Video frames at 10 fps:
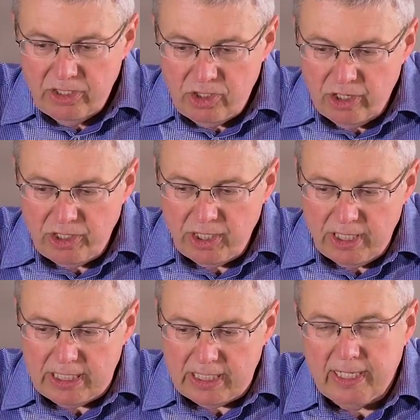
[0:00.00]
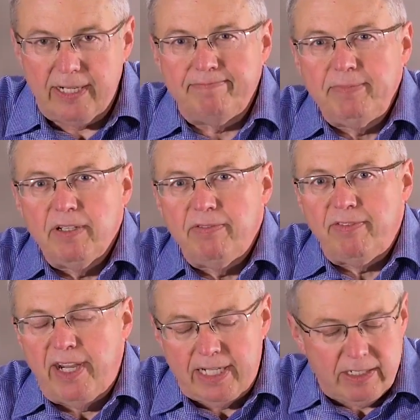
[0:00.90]
Churches
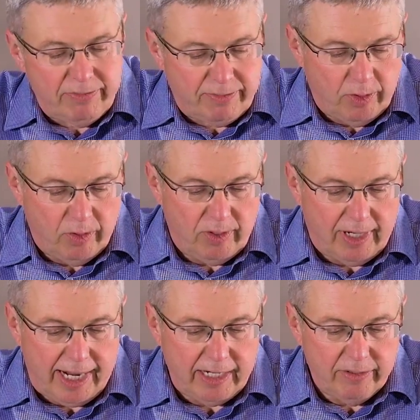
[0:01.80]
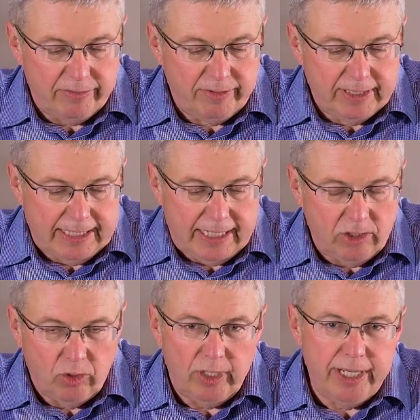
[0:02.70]
fail for lack of
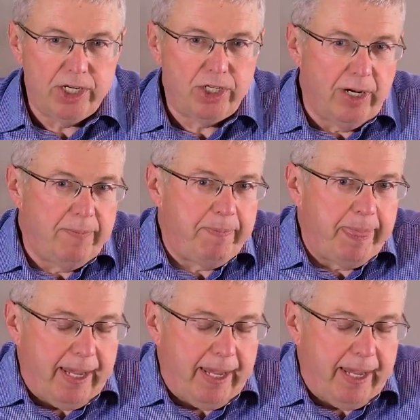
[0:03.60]
good leadership,